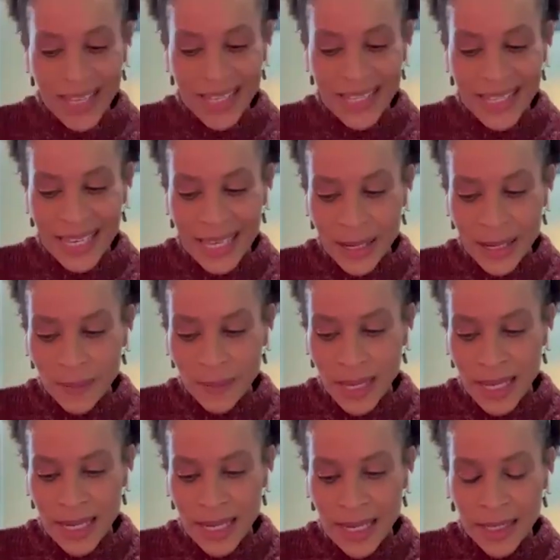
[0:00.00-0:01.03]
is in
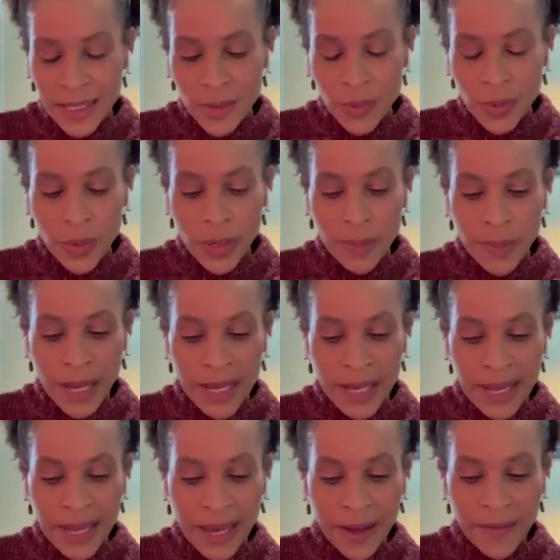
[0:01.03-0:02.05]
meetings where we
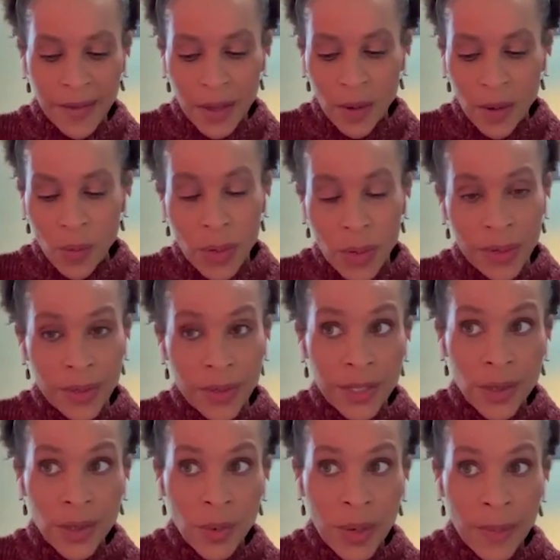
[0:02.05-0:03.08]
might have 1 or
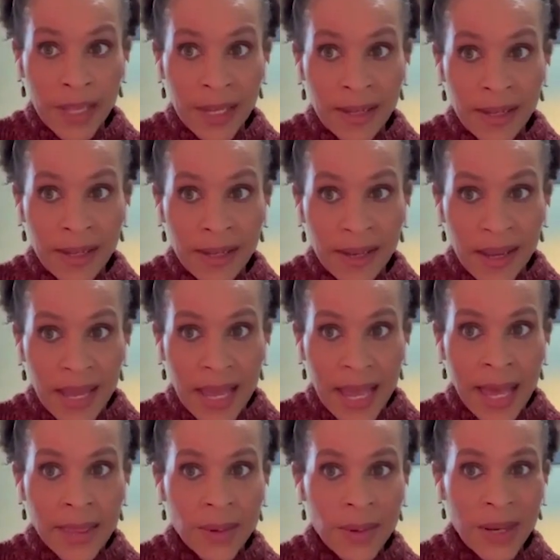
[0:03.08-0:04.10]
2 women
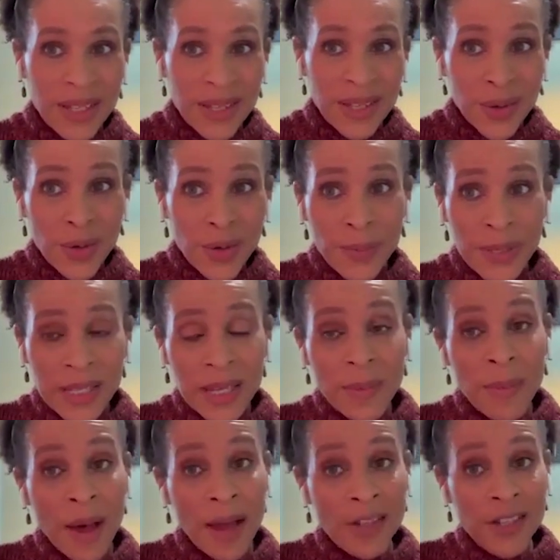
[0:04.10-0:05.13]
and the rest of the group is
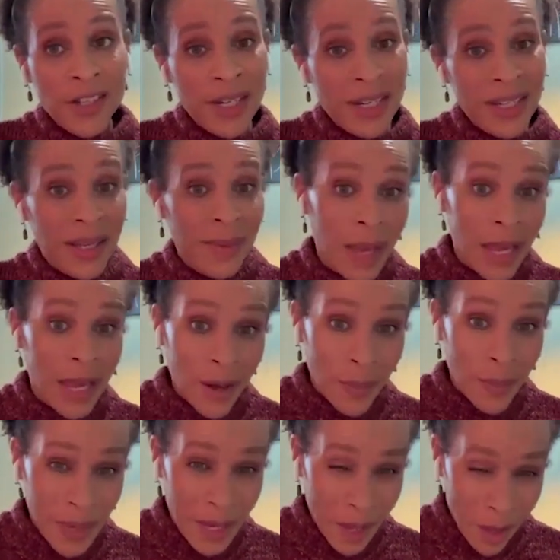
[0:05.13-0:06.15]
homogenous, it might
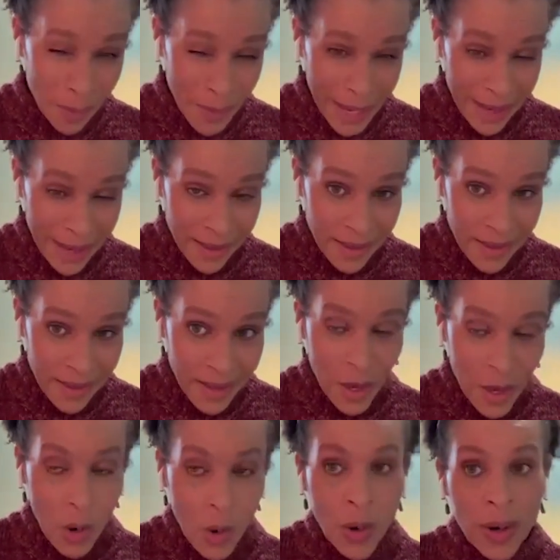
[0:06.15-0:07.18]
not be all male,
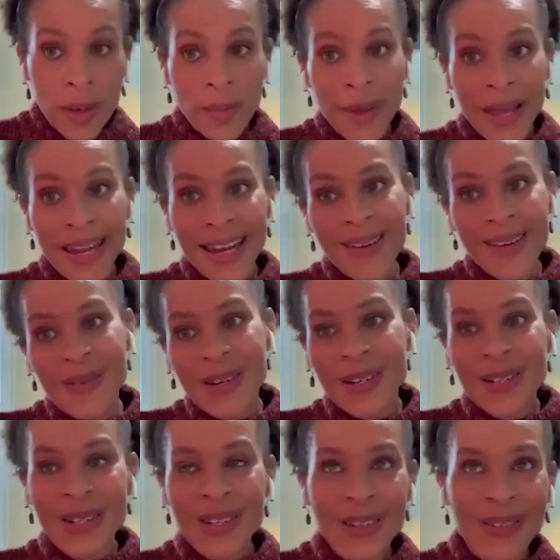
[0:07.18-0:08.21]
or we might have
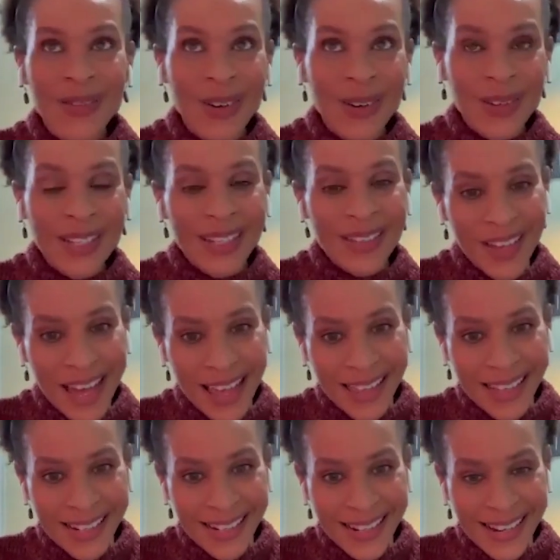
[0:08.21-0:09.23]
1 or 2 folks of
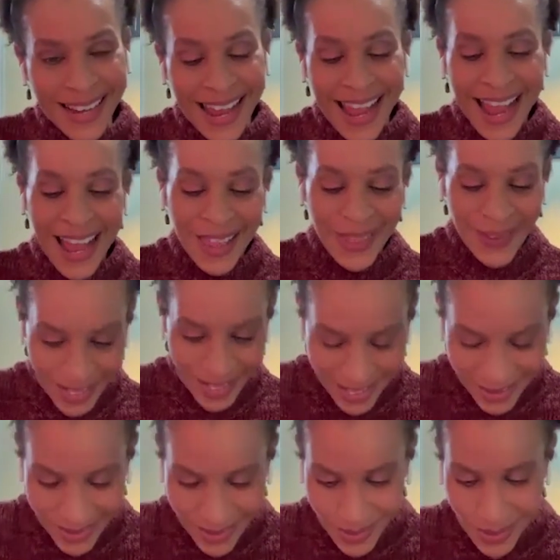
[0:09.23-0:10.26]
color and the
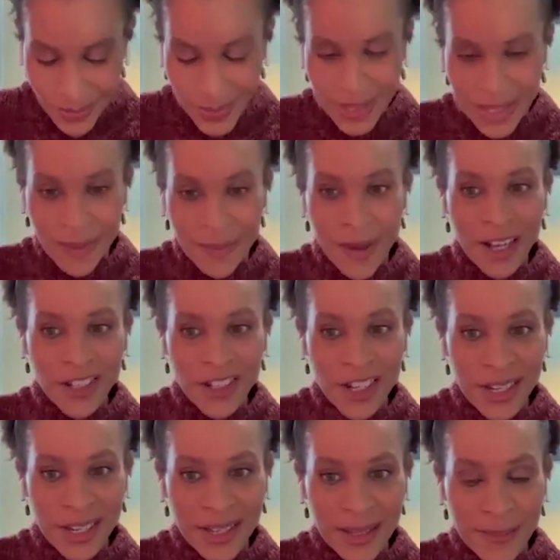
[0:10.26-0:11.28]
rest of the group is
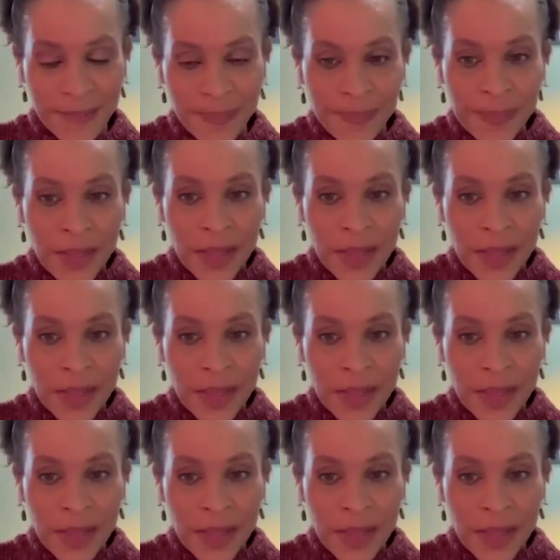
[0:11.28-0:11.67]
homogenous.